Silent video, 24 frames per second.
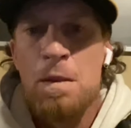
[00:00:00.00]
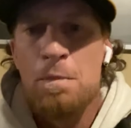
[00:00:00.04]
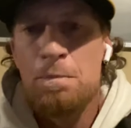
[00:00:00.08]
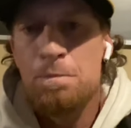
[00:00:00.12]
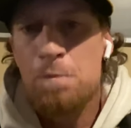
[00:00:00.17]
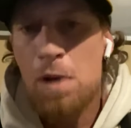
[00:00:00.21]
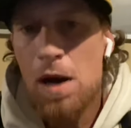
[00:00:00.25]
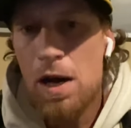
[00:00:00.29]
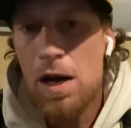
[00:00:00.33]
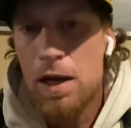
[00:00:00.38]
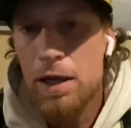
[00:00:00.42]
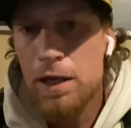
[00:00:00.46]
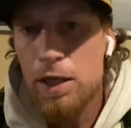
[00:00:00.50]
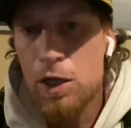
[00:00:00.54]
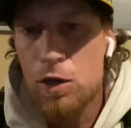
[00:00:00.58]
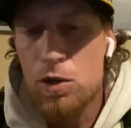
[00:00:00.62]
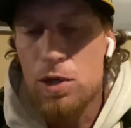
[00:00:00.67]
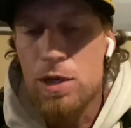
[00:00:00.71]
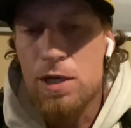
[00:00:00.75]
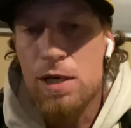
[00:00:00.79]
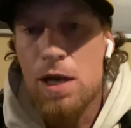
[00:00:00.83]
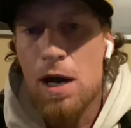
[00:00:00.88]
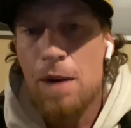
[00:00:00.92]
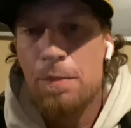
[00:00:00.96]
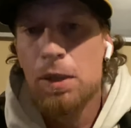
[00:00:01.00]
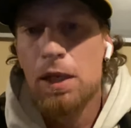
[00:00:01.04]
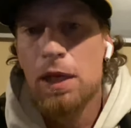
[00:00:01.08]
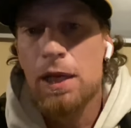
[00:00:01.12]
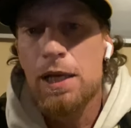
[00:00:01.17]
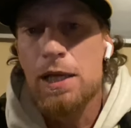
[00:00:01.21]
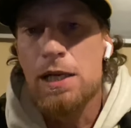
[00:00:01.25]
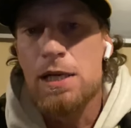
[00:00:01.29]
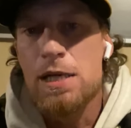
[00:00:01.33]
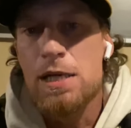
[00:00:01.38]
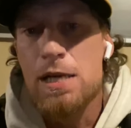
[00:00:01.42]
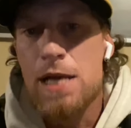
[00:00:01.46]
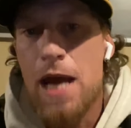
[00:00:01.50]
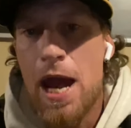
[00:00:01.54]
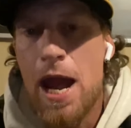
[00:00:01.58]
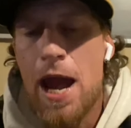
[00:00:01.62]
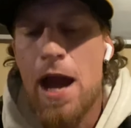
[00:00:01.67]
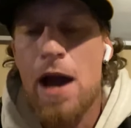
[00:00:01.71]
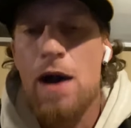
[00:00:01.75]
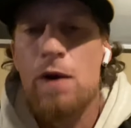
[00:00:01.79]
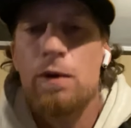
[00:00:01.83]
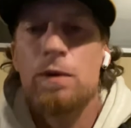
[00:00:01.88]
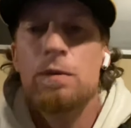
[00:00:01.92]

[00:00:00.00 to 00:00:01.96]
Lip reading: But you're doubling down.